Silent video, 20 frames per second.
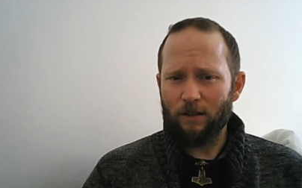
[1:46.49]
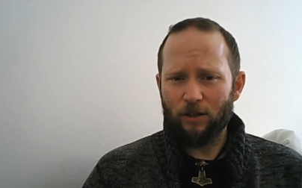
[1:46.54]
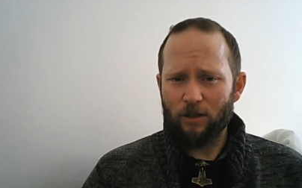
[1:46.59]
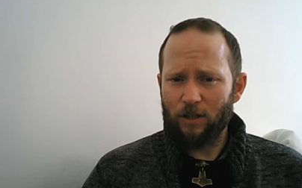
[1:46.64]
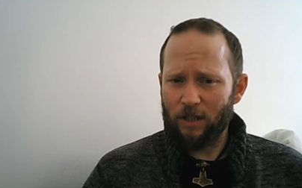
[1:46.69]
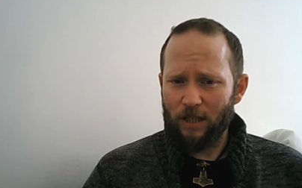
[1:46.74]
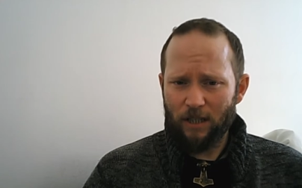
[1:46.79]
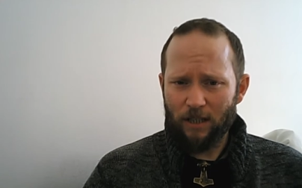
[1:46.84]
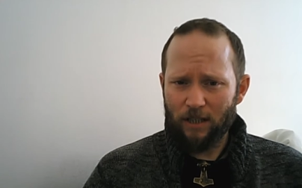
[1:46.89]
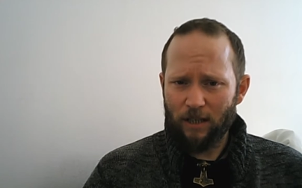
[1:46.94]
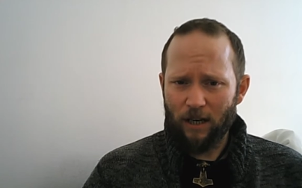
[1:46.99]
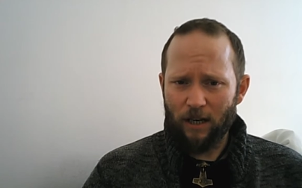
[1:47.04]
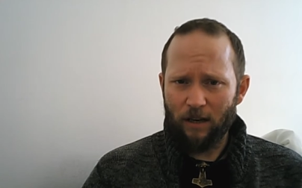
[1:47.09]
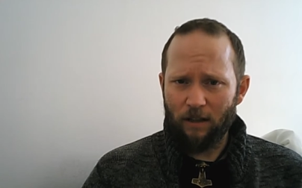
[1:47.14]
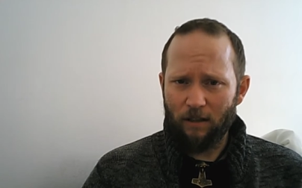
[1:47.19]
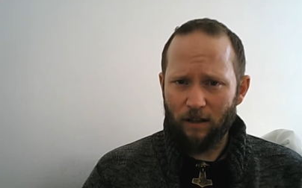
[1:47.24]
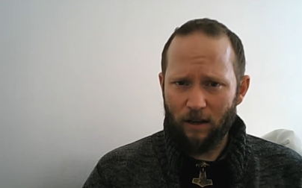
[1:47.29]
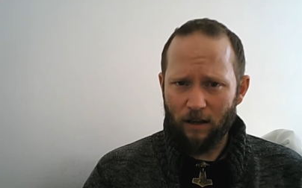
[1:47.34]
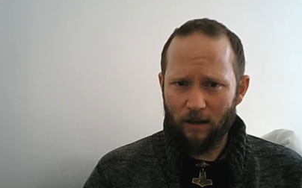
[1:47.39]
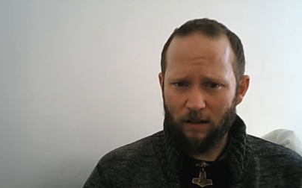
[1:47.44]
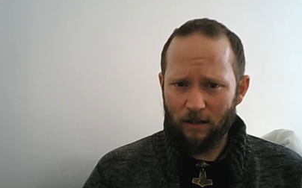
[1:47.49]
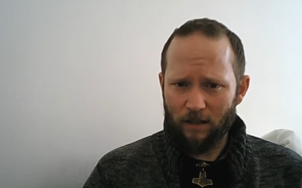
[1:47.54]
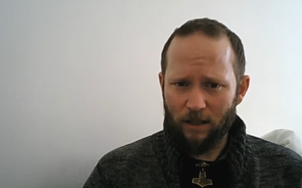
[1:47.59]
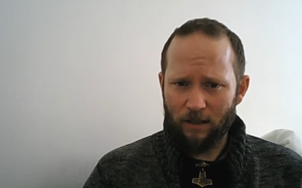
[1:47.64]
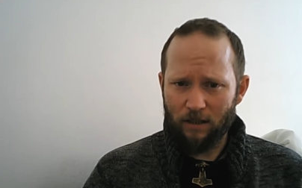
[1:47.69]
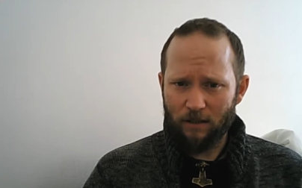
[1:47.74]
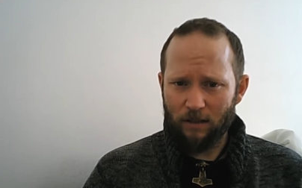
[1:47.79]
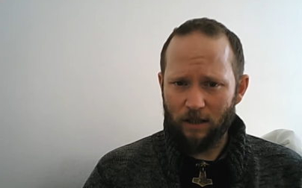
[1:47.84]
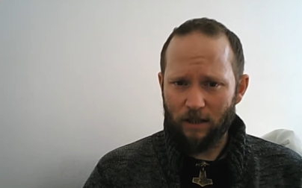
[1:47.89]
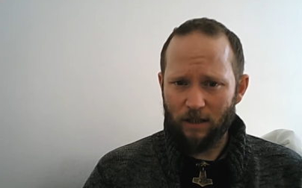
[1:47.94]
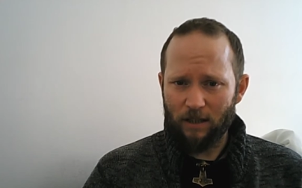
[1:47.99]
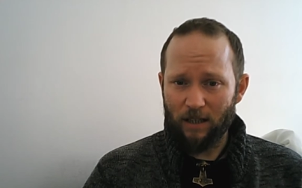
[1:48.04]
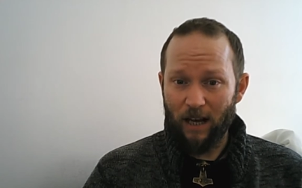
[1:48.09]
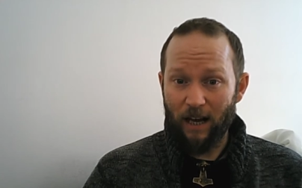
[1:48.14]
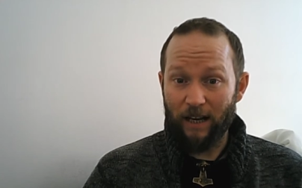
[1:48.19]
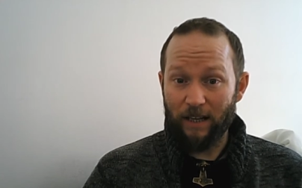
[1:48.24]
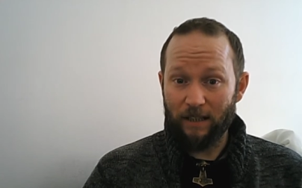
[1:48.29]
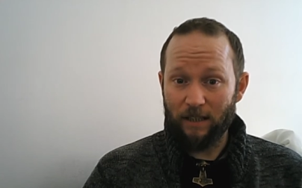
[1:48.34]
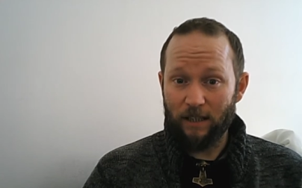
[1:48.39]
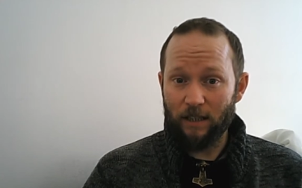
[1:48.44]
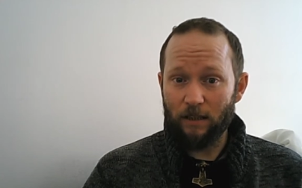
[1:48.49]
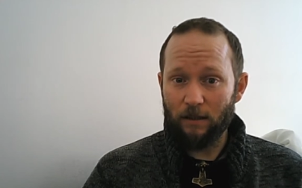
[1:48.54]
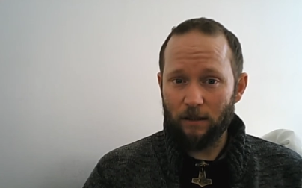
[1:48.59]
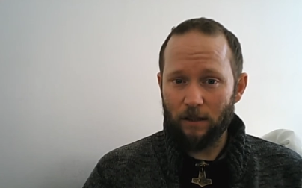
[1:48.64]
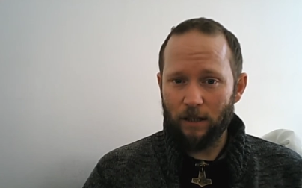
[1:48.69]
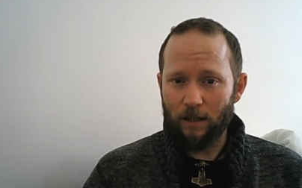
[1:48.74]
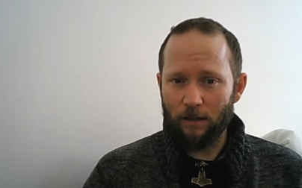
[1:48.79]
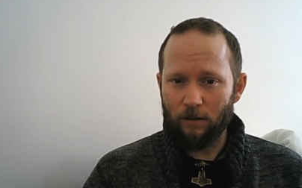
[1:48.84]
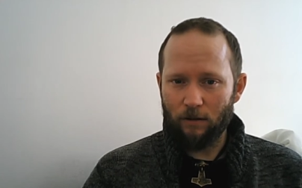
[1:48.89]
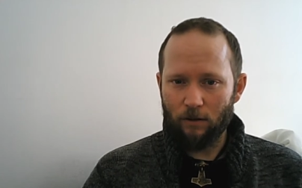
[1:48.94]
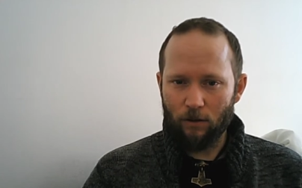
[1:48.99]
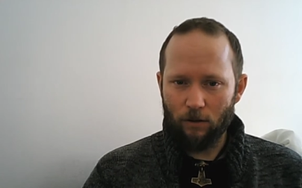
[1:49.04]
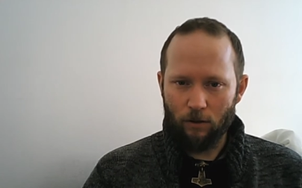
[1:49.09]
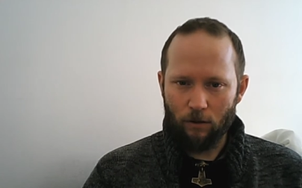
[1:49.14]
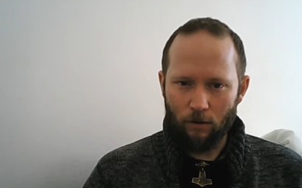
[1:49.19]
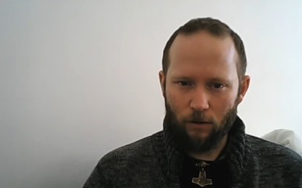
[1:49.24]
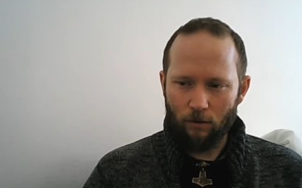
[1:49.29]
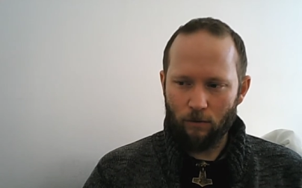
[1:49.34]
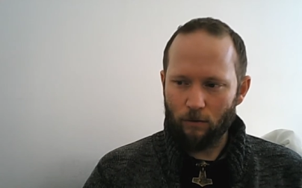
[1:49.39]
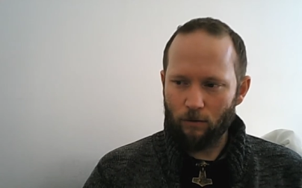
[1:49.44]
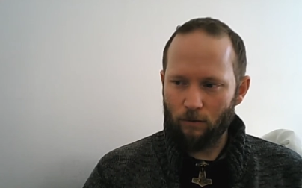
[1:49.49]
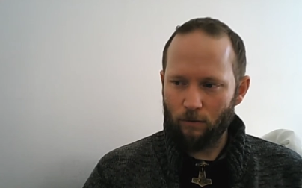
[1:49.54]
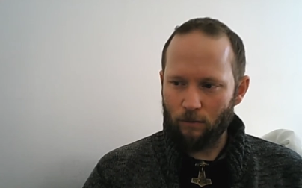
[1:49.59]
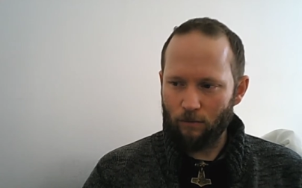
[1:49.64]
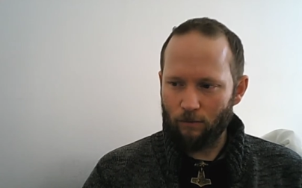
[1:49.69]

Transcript: Just like anything else, it's it's an ideal, and you know,